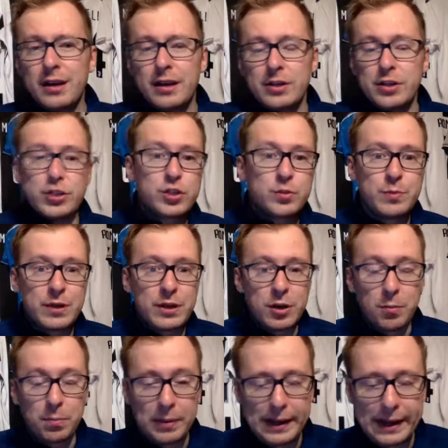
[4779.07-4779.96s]
just to be
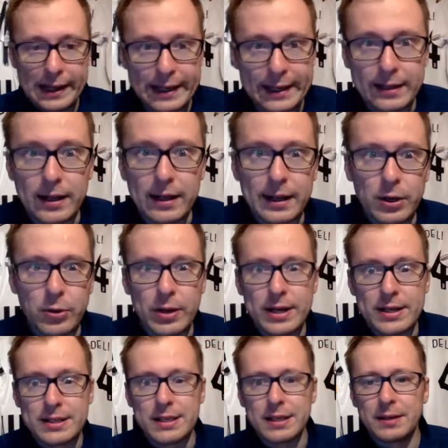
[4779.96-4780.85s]
completely
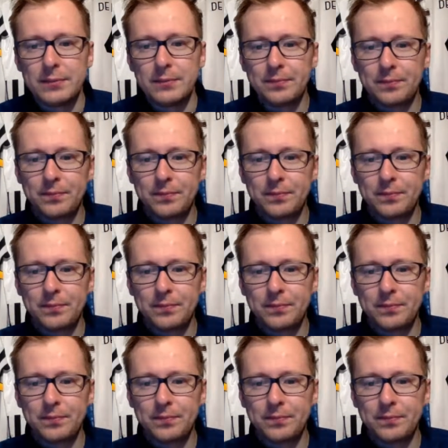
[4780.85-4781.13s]
crazy.